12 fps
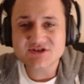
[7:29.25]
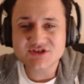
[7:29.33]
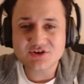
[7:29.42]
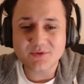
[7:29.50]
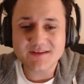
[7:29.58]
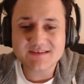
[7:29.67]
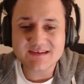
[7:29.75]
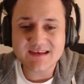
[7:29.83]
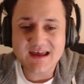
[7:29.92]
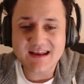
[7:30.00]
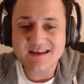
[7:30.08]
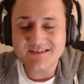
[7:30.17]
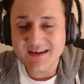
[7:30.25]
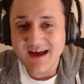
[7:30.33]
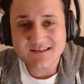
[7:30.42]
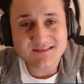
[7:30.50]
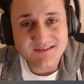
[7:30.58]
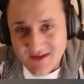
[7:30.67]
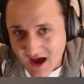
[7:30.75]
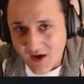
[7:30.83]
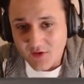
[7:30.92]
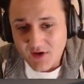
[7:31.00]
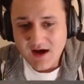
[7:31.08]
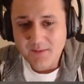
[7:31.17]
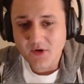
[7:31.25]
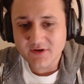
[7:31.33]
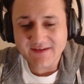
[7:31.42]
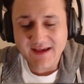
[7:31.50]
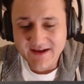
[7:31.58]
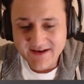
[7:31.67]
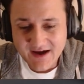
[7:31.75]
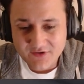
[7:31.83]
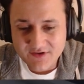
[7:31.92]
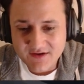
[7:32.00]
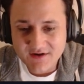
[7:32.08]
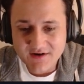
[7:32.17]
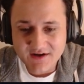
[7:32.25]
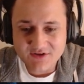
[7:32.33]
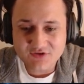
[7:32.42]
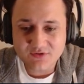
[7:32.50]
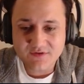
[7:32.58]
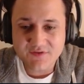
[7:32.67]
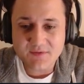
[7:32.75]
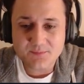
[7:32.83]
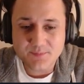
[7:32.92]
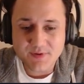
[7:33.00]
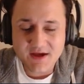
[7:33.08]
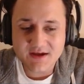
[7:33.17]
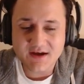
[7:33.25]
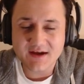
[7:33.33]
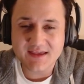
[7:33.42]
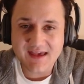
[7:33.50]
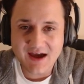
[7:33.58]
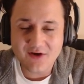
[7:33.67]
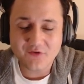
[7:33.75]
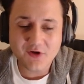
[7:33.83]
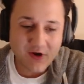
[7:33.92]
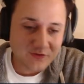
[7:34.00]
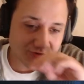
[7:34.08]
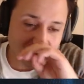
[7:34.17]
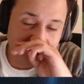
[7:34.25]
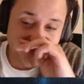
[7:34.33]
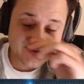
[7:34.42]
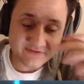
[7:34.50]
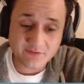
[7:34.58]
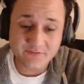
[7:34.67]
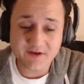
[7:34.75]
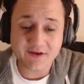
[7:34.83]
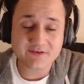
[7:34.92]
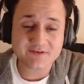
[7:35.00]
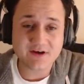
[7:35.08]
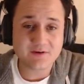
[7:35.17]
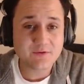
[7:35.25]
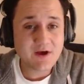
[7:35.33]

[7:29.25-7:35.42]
HQ once again. As you guys know, I'm always hanging out here and doing the big account Roblox reveal. So